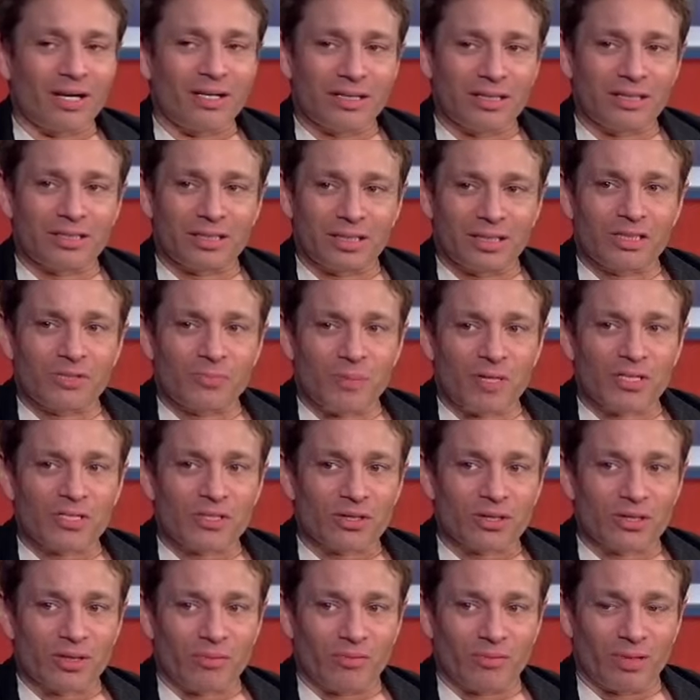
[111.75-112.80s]
It, it's based
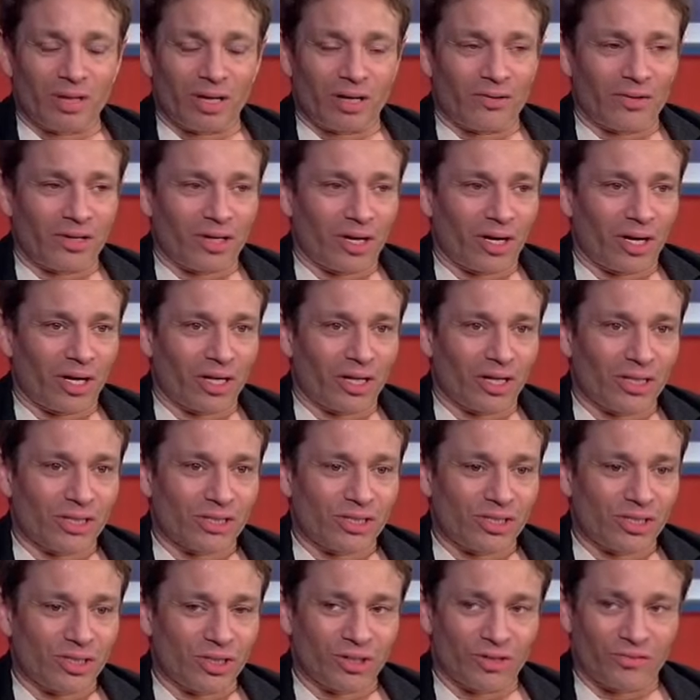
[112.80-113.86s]
on the on the
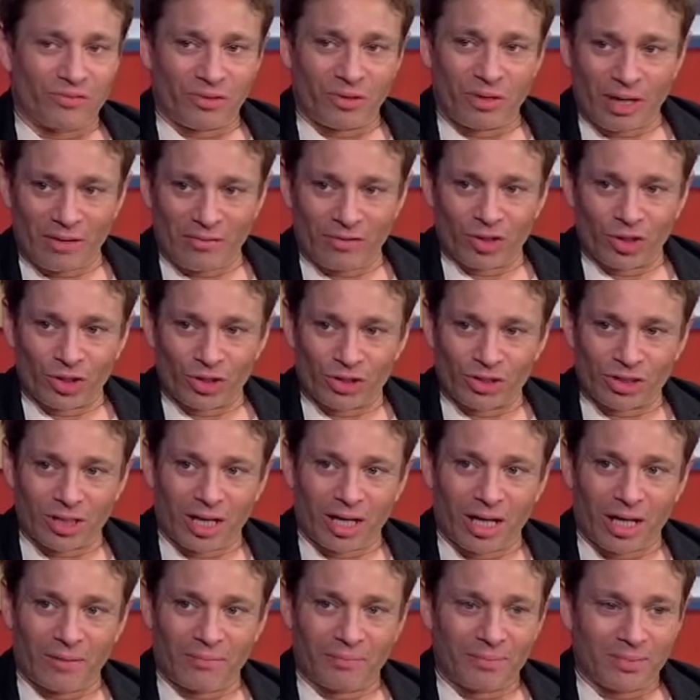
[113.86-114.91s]
audience, you know, if they're having a good
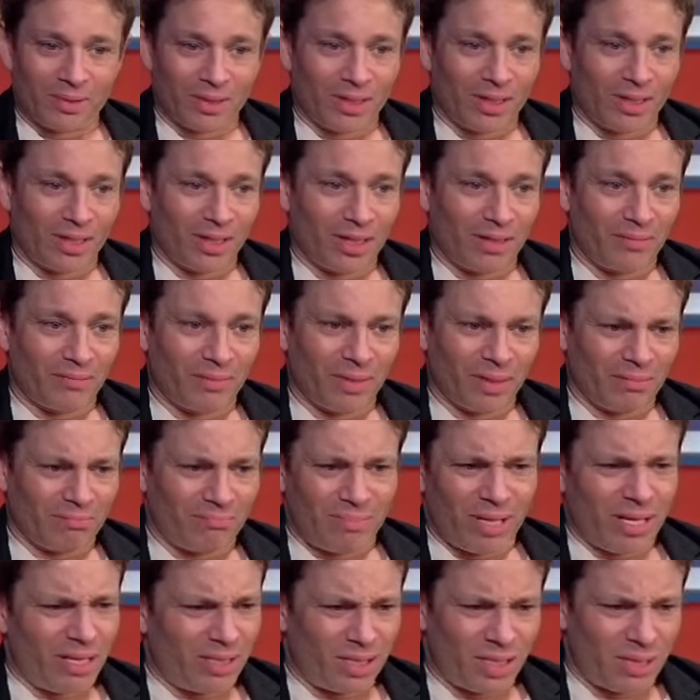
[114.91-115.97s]
time, um, and
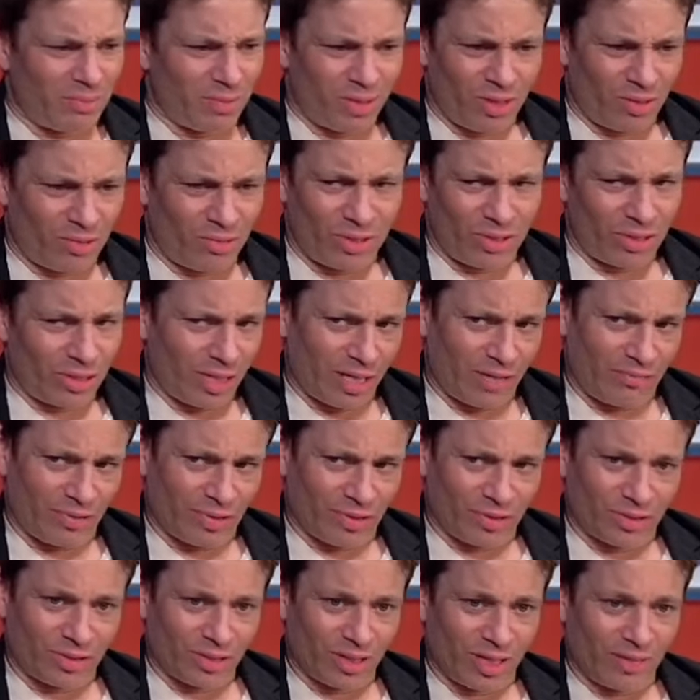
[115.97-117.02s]
they seem to always have a
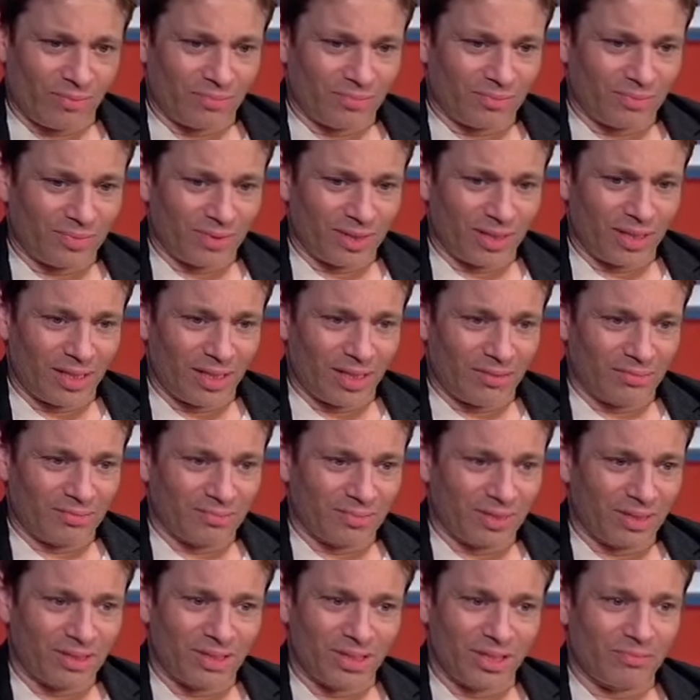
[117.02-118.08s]
good time. Um,
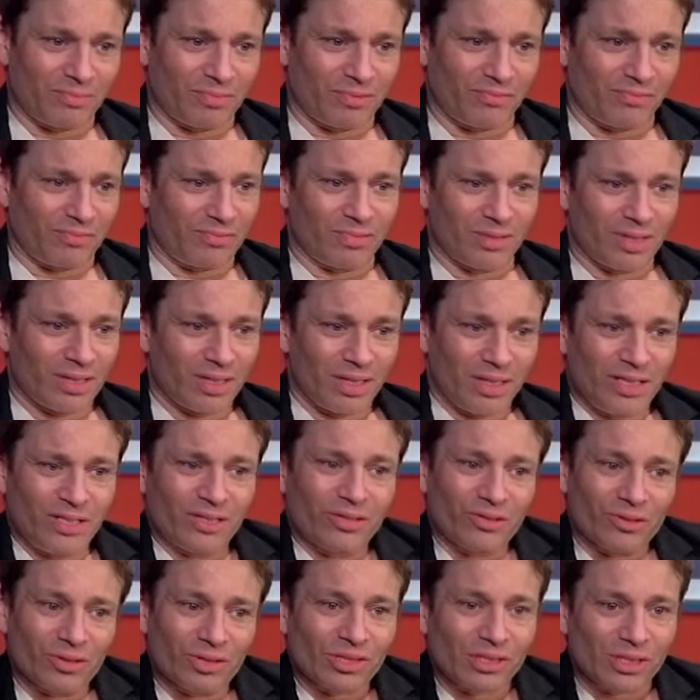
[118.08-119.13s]
they seem, to, you
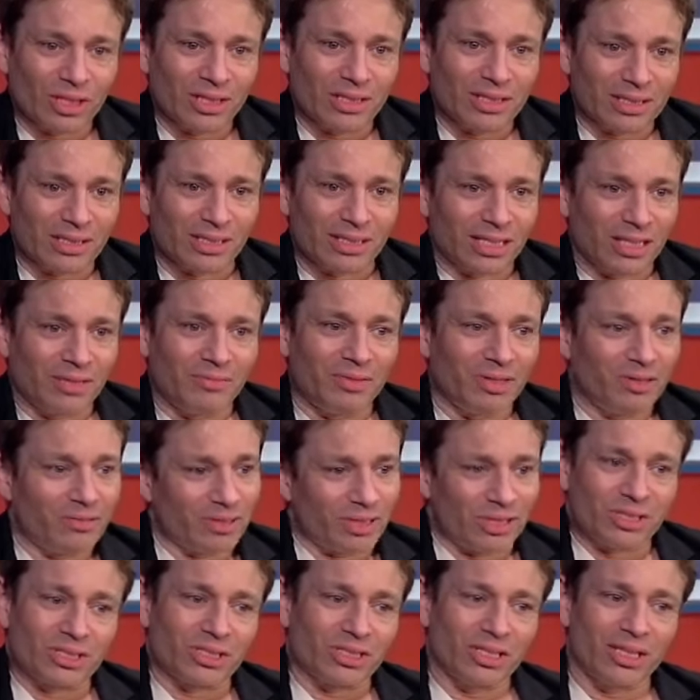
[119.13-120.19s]
know, they're excited to see me,
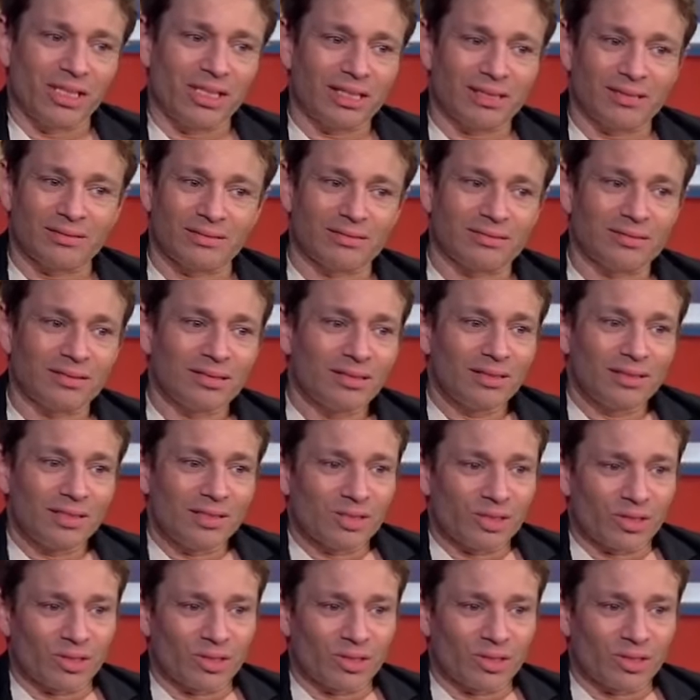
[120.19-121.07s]
which is neat, and yeah.